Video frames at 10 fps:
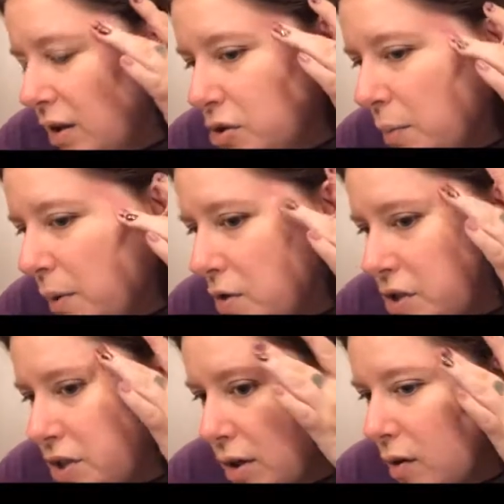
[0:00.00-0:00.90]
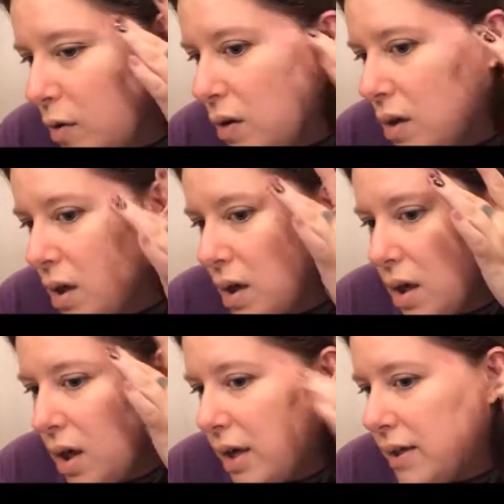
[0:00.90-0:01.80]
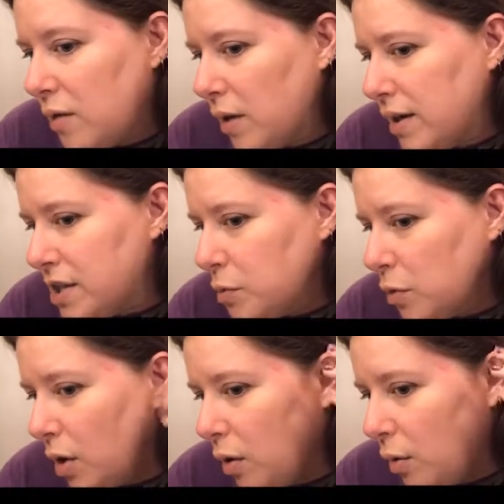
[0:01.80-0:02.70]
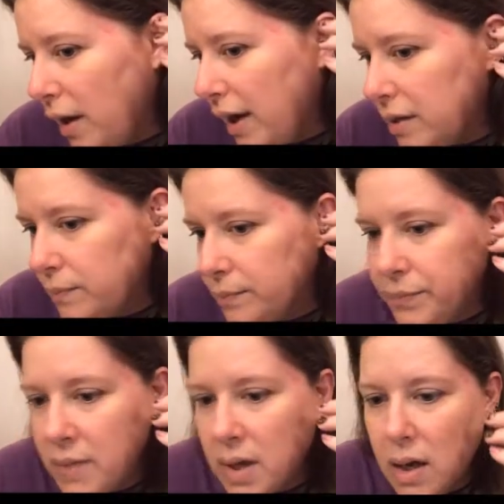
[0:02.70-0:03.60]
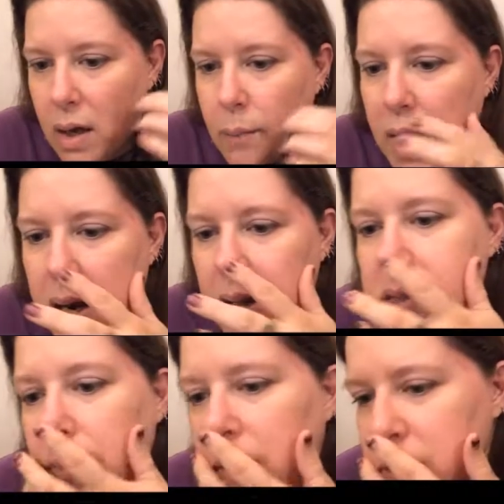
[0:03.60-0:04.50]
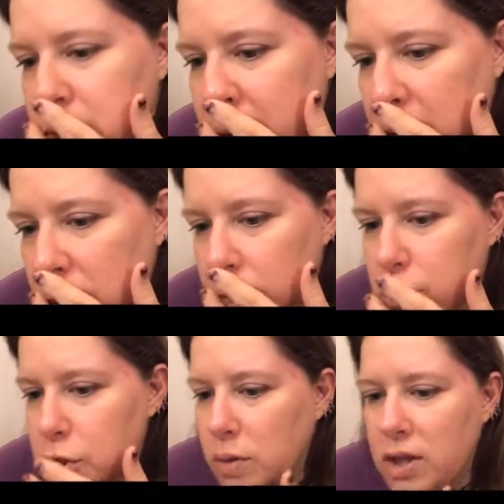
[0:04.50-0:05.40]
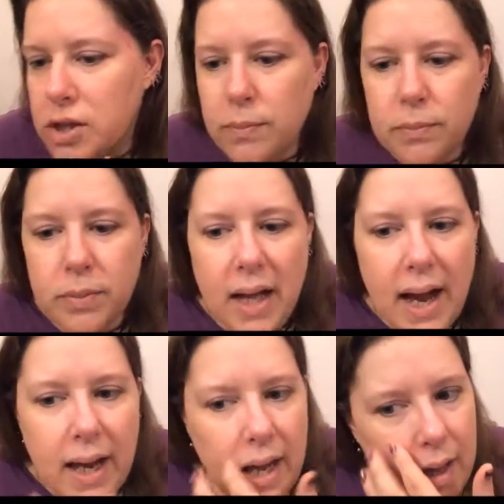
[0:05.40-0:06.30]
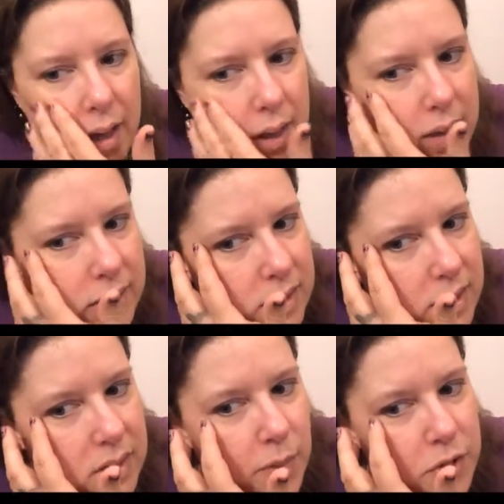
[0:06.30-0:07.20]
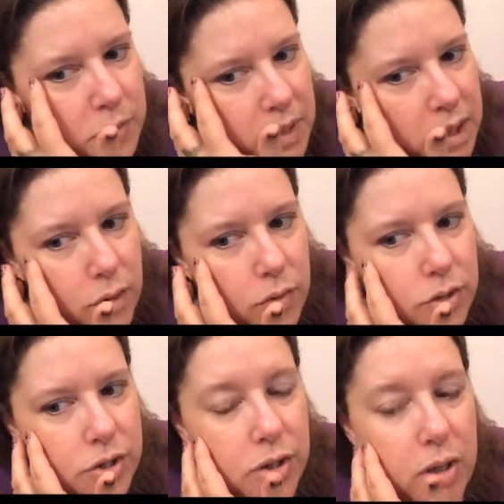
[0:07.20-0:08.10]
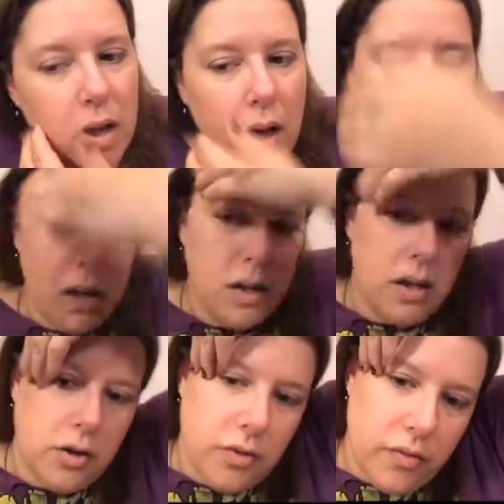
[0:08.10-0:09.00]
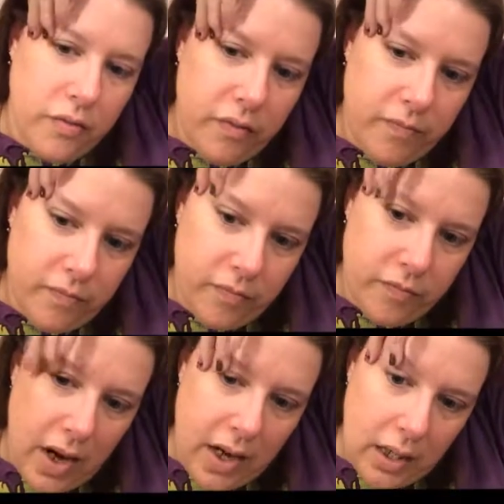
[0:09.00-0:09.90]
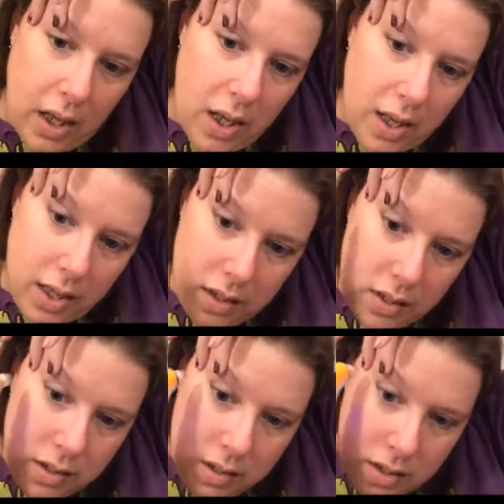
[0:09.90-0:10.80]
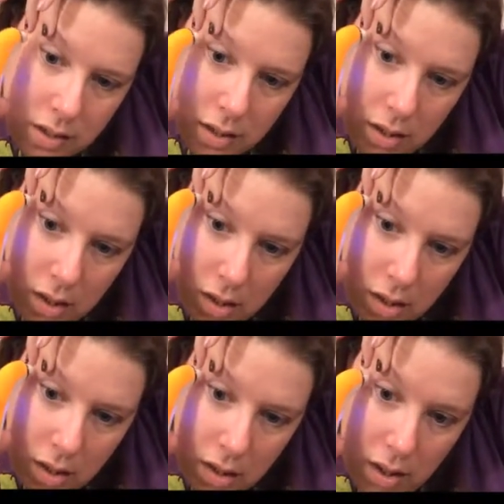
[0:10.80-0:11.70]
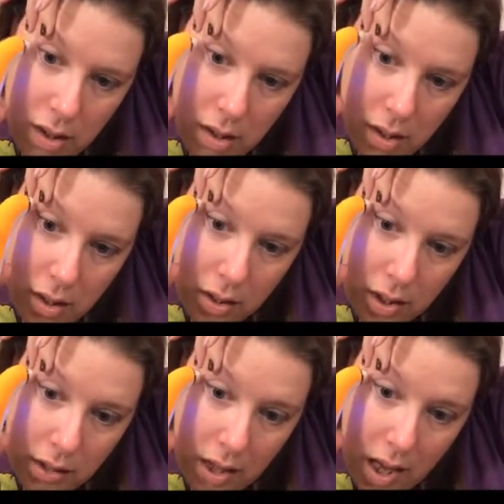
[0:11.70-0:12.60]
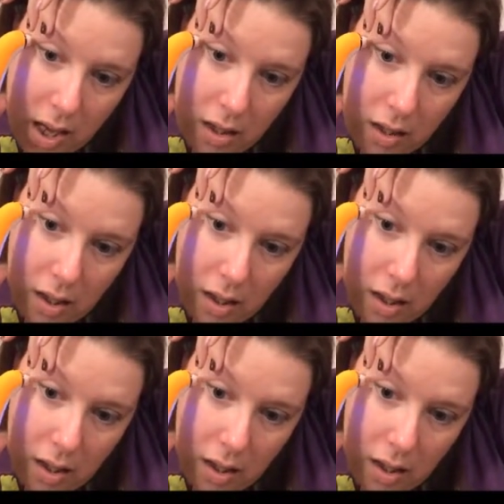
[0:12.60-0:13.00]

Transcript: You're supposed to, and that redness will go away but it's supposed to be used to get your blackheads. It's supposed to be used on your fine lines, like that.